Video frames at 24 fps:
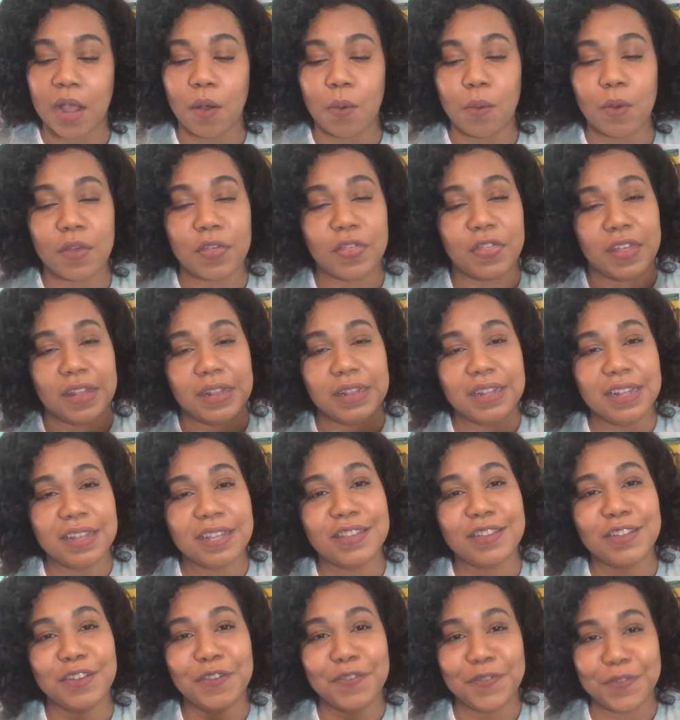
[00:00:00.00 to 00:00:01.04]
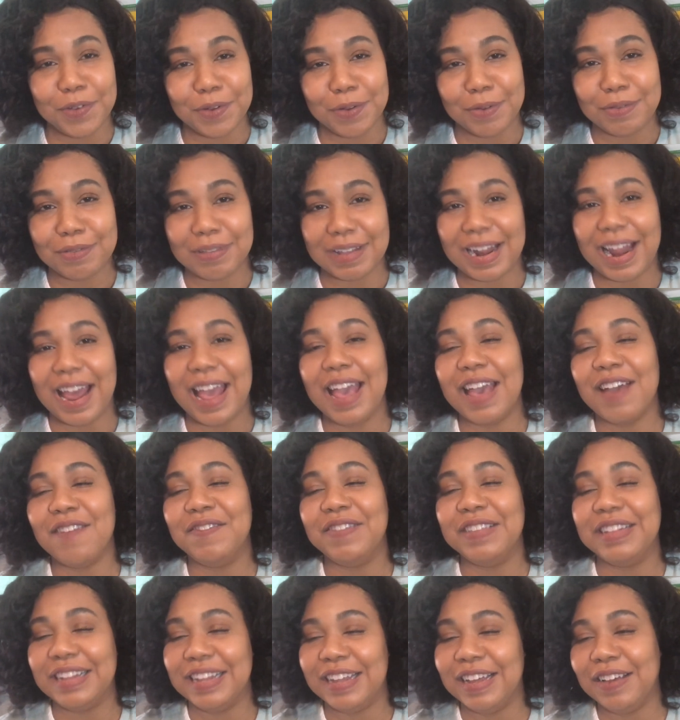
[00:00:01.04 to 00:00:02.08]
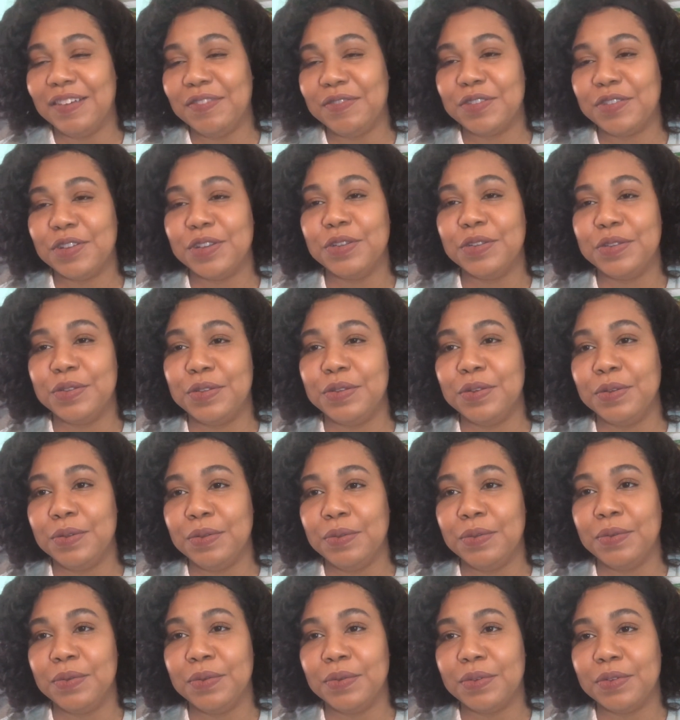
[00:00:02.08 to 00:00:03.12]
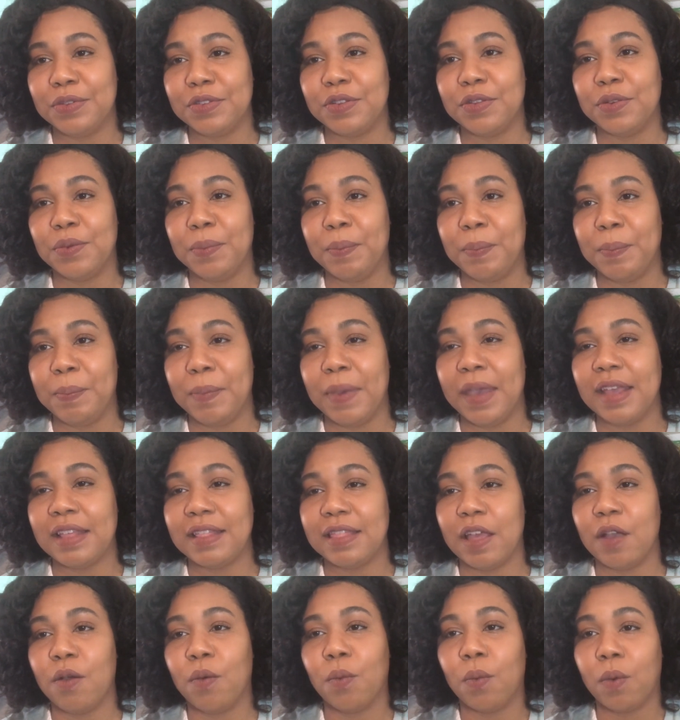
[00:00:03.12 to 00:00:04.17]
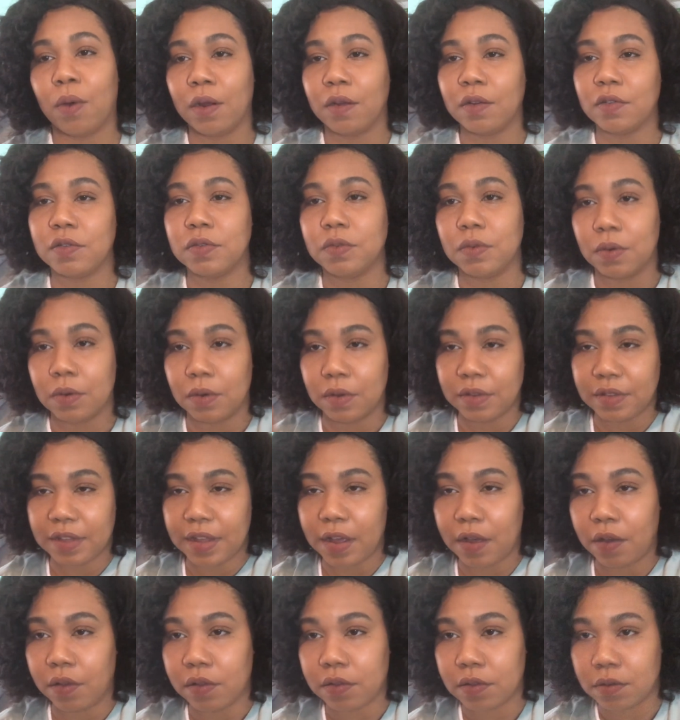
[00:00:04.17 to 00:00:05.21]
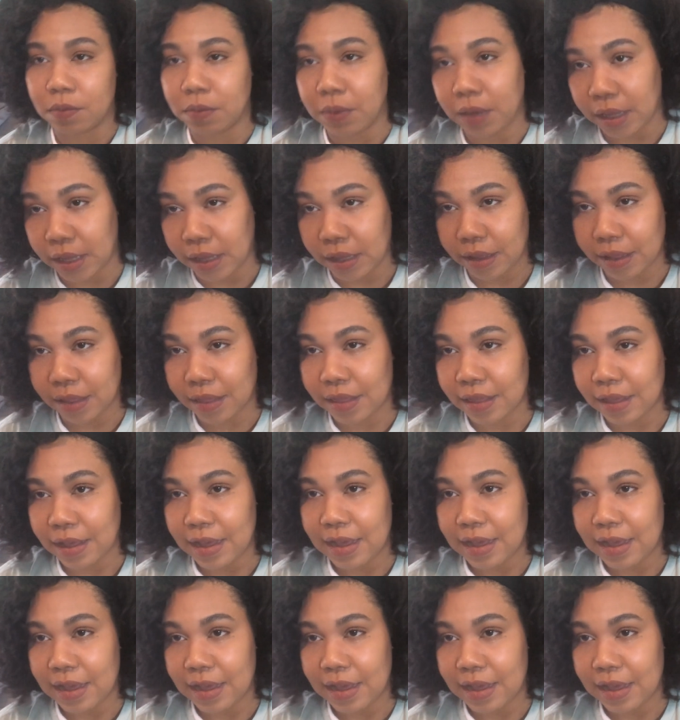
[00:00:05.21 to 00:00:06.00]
with the list of foods that I have left to do to make that work towards health with,